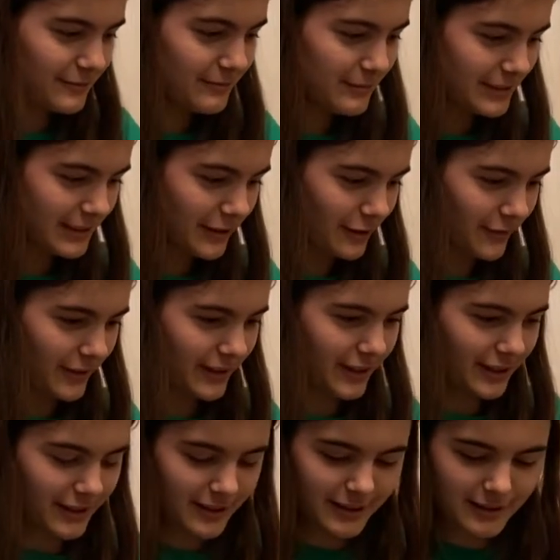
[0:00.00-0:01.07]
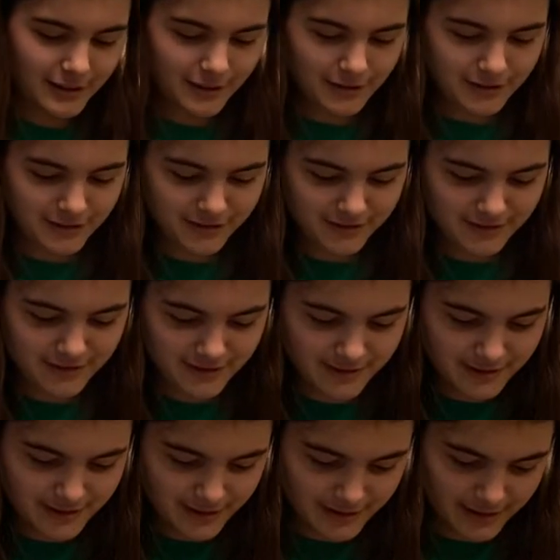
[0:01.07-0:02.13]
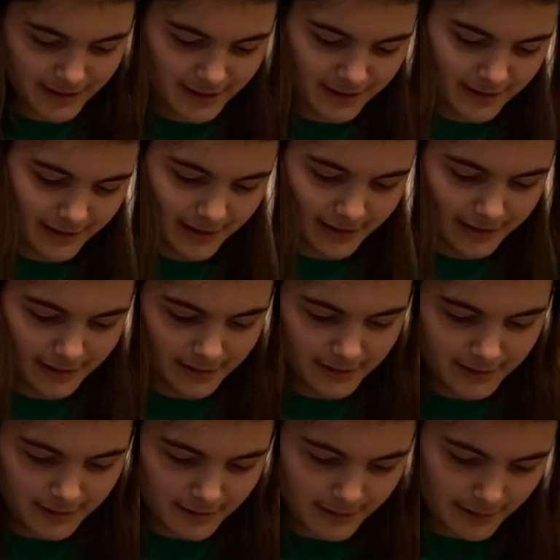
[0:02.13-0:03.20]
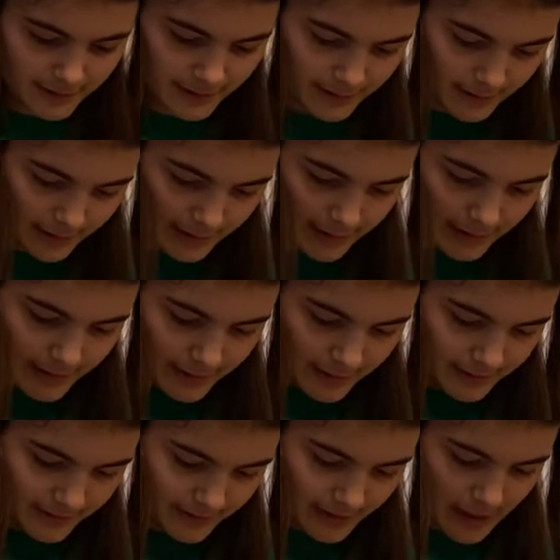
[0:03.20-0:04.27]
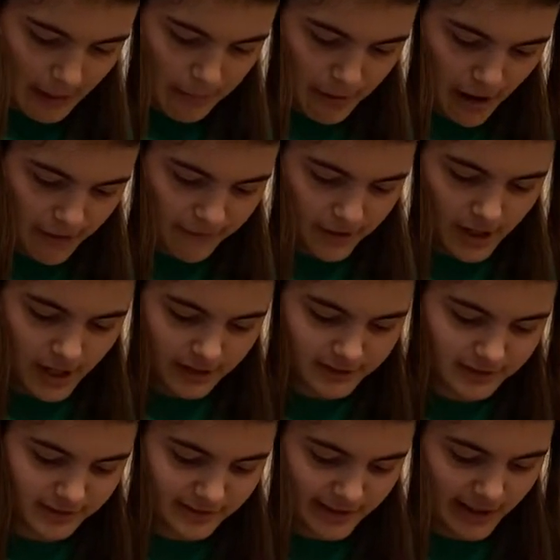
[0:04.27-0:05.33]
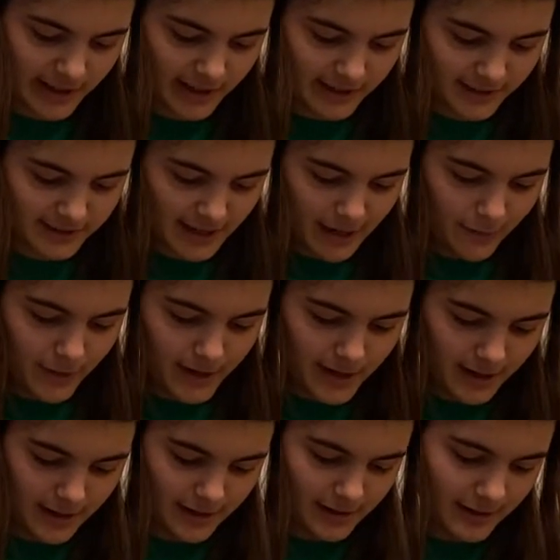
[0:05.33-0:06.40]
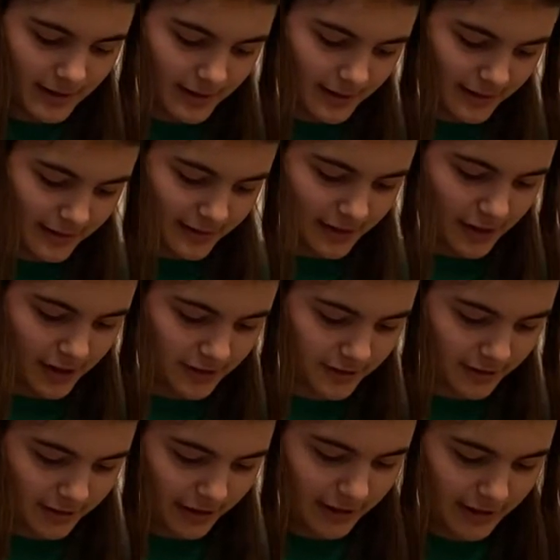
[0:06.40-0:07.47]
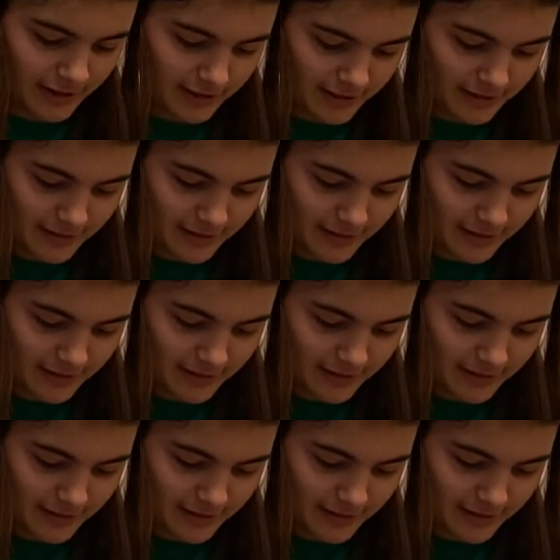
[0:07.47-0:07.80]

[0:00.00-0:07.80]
put that over here, and I'll just like kind of stamp off the excess ink. That way it stays clean.